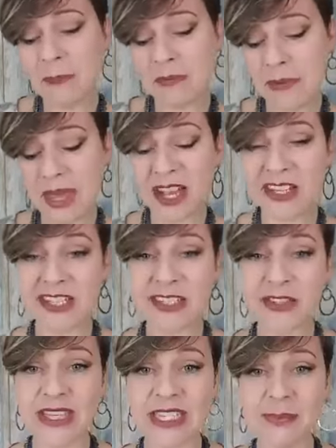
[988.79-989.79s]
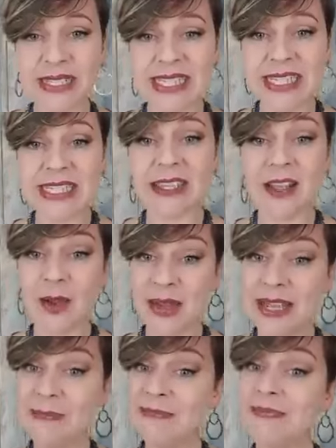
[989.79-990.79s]
maybe I could do this business.
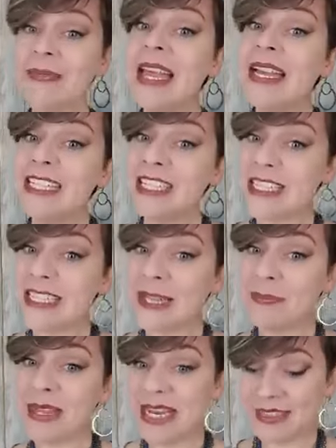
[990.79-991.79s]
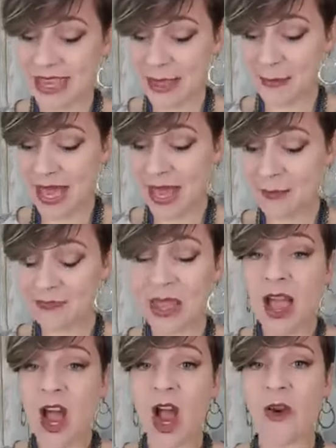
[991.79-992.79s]
Okay. Just something to think about.
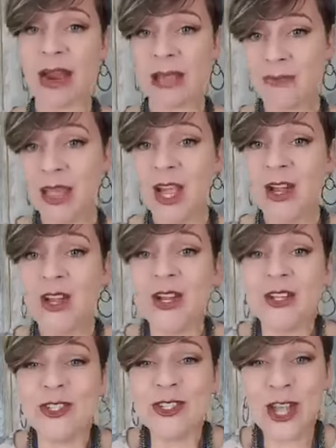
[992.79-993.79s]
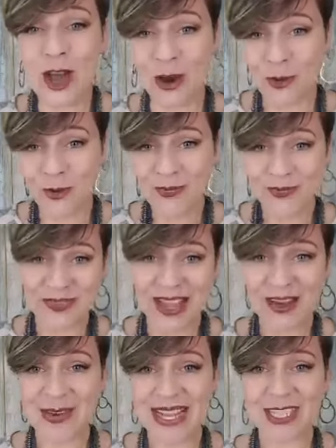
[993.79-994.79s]
All right. So
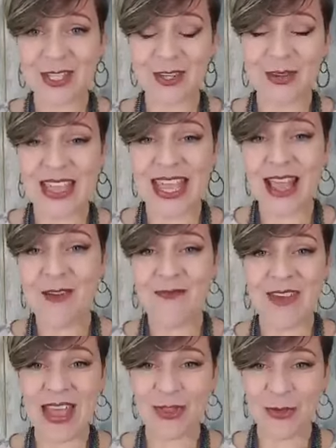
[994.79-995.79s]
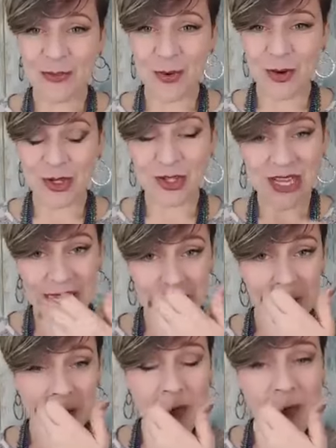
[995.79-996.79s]
now we get to the faith
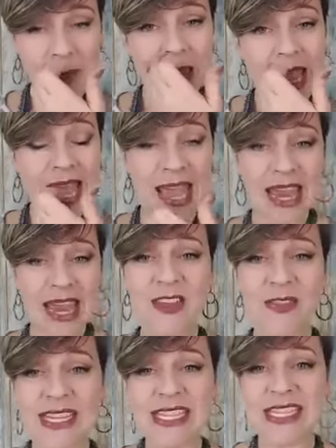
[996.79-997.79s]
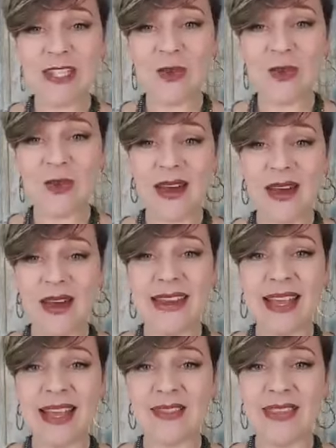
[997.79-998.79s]
portion, and this is
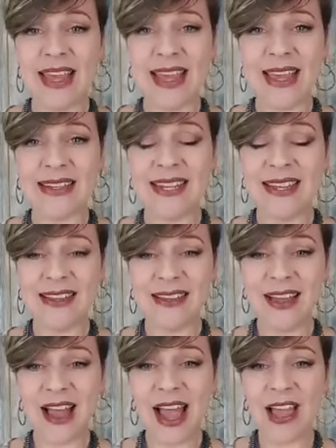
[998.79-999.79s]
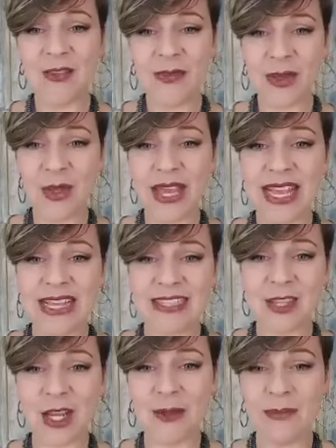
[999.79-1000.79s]
one that I feel
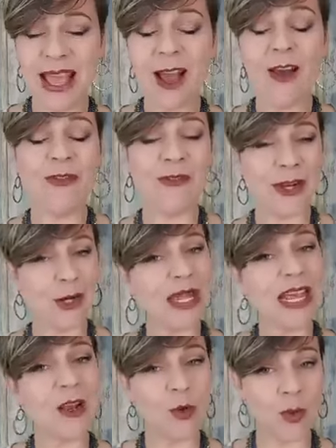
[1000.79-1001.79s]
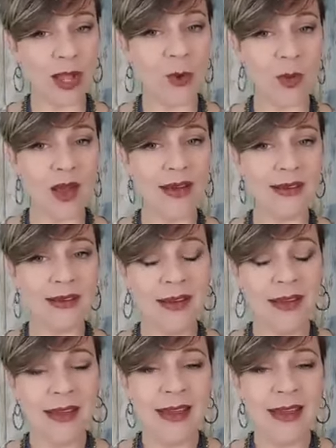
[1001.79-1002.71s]
like is going to be a fairly quick one.